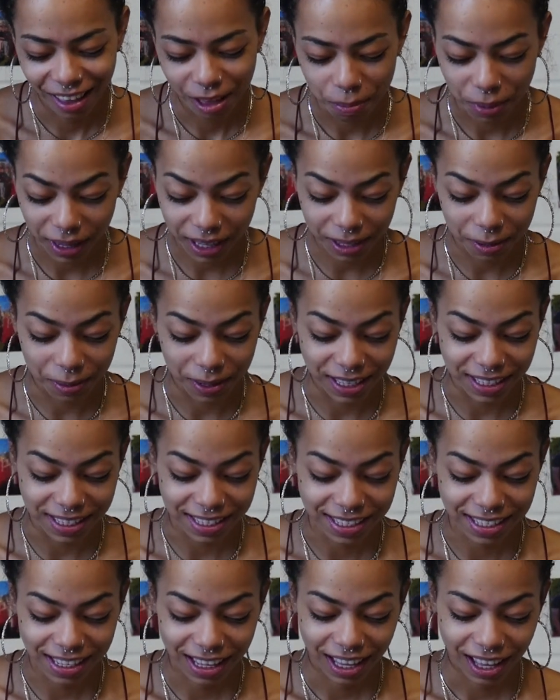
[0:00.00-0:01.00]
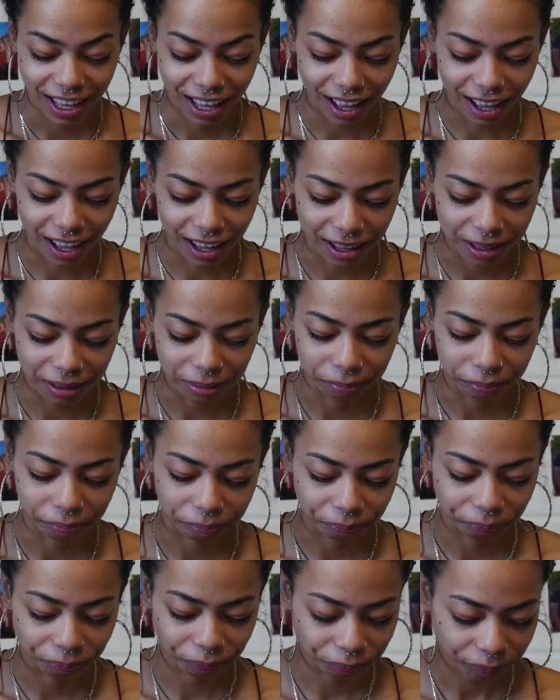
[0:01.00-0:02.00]
But anyways,
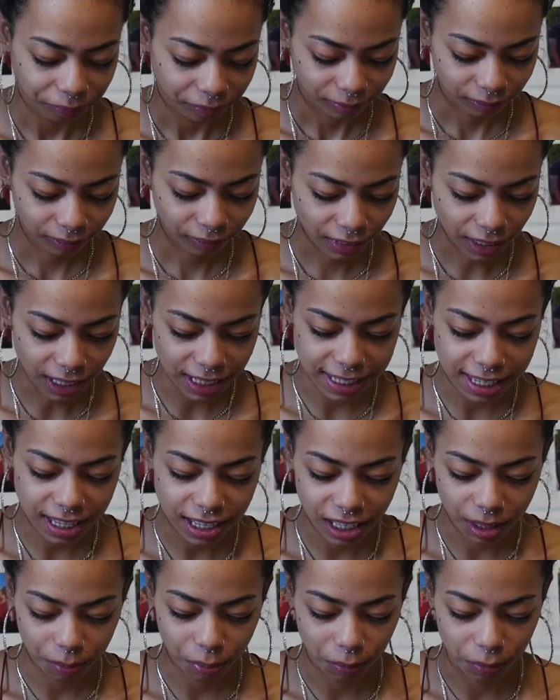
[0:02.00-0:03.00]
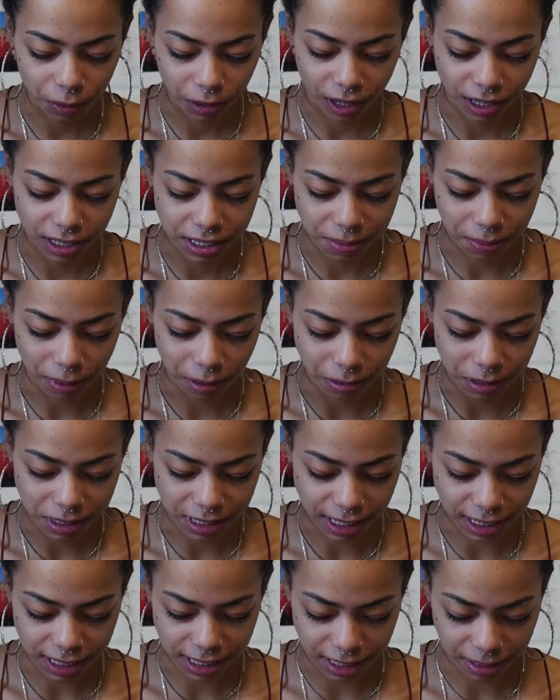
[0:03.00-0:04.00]
let's get a couple more cards about what's
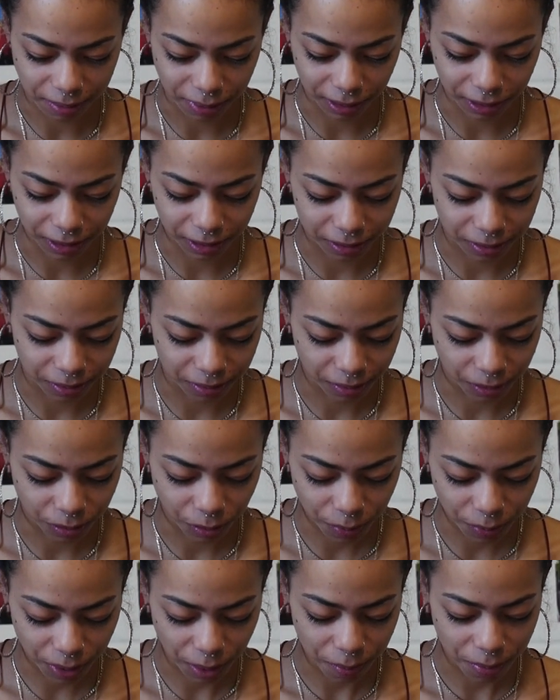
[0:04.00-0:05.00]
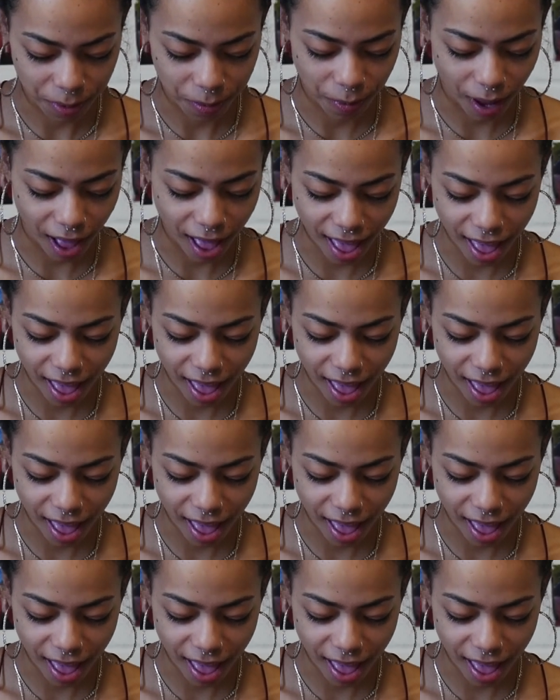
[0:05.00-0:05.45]
sexy about you. Group number 1.